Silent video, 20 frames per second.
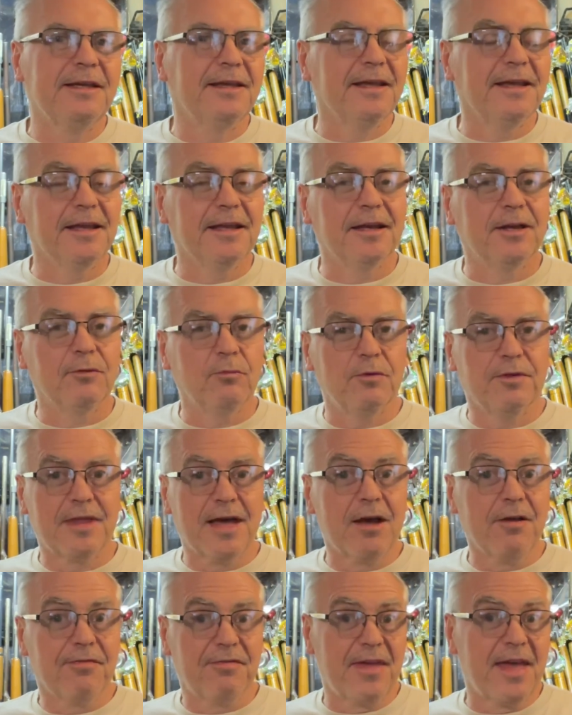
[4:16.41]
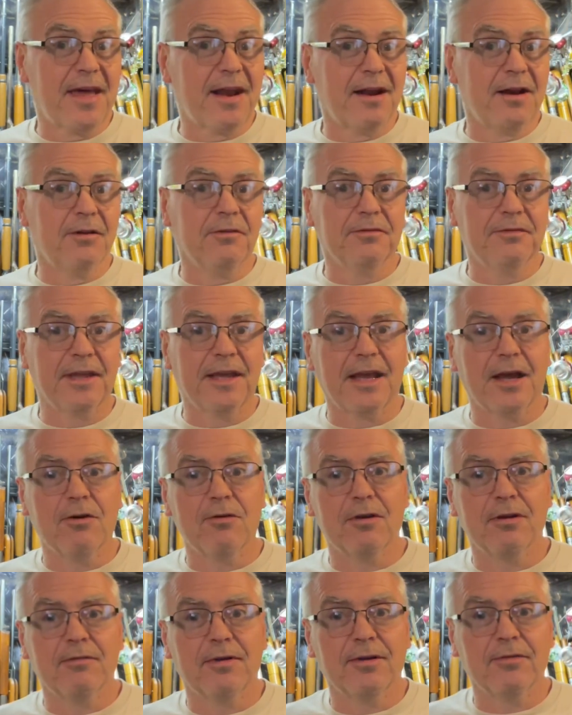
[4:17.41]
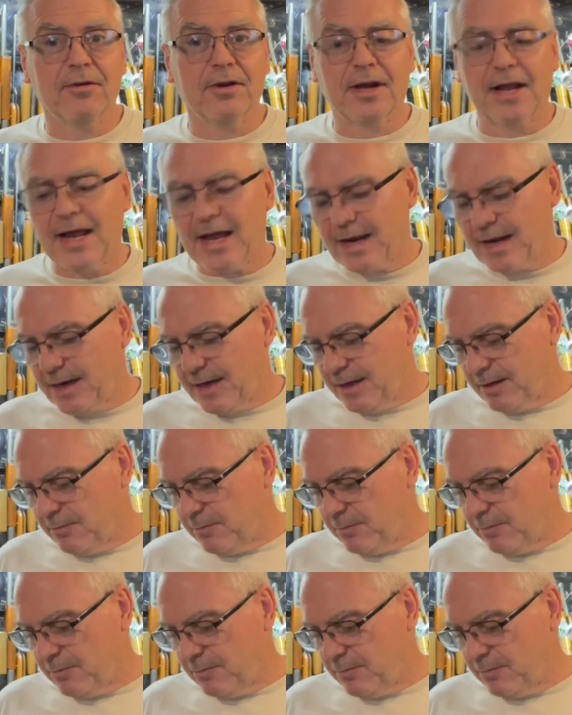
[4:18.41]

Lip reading: And without that, I don't think I would have ever gotten it.